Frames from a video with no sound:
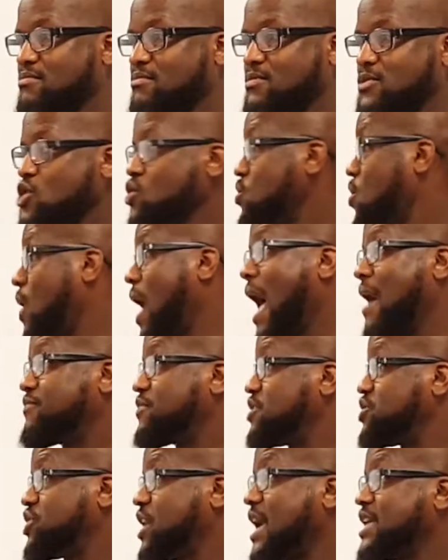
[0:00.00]
You don't have
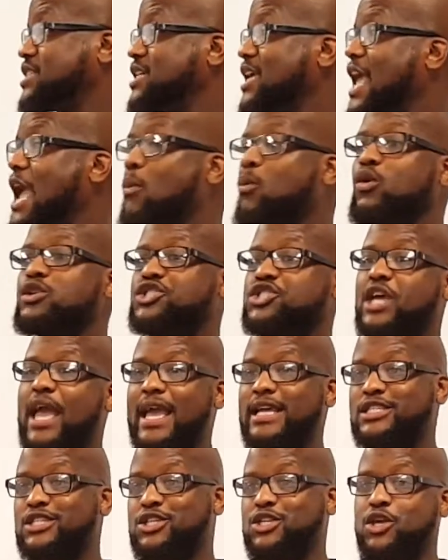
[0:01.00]
to chase it. It will
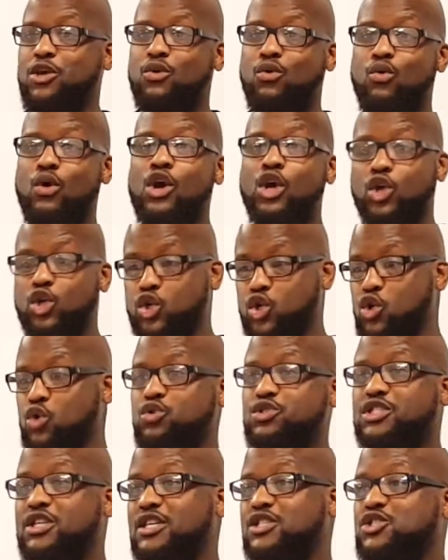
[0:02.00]
chase you. You
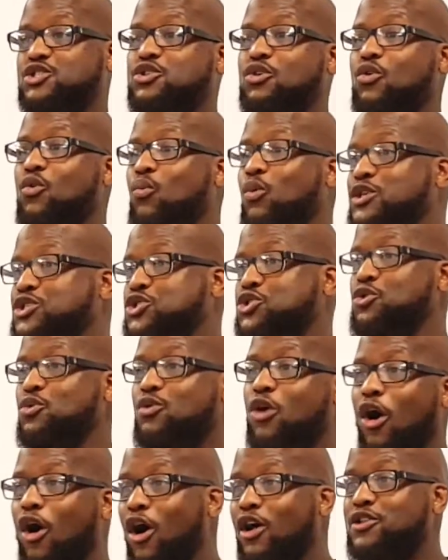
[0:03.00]
just do what you
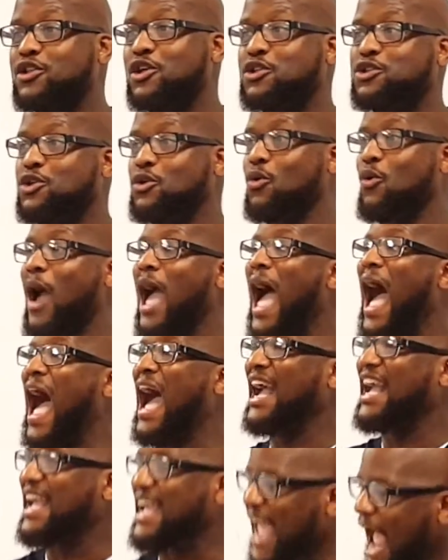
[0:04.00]
called to do.
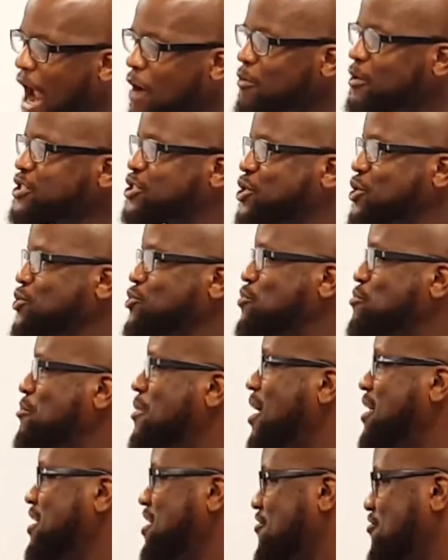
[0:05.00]
I guarantee you
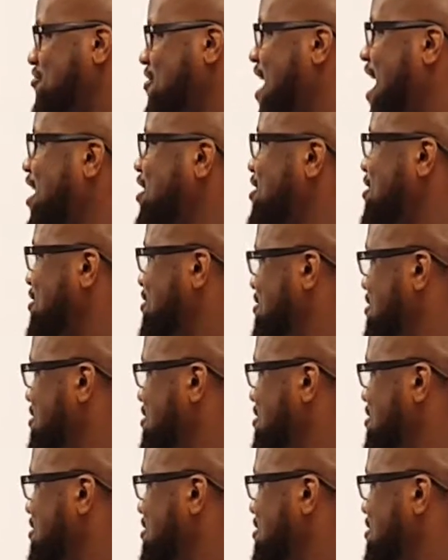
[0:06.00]
money will follow.